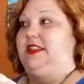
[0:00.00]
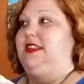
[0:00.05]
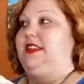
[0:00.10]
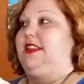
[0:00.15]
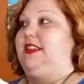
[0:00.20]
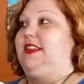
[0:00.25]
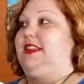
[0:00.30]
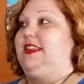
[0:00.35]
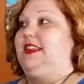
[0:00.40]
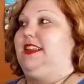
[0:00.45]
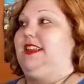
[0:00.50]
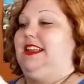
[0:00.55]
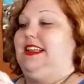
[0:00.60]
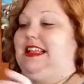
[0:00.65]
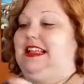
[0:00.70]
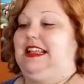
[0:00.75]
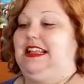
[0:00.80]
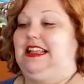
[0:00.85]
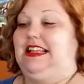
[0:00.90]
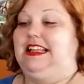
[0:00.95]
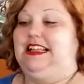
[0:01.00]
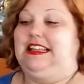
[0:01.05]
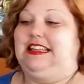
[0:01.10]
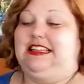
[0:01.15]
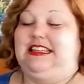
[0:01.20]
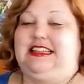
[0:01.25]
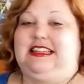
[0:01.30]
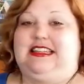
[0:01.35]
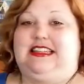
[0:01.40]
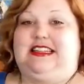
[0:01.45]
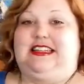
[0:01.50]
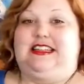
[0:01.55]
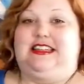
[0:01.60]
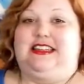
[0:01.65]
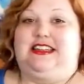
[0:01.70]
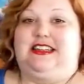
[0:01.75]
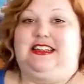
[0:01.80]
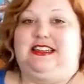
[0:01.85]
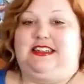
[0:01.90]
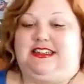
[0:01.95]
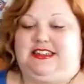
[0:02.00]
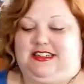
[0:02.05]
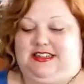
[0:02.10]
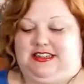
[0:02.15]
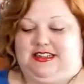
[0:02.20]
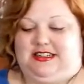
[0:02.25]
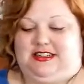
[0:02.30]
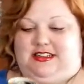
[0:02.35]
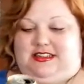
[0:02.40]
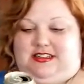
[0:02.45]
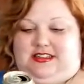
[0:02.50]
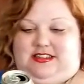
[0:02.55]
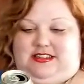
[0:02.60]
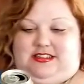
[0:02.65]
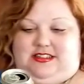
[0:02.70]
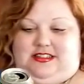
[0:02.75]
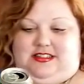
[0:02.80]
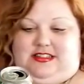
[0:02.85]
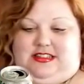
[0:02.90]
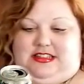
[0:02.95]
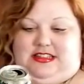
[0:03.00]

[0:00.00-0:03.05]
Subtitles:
(not speaking)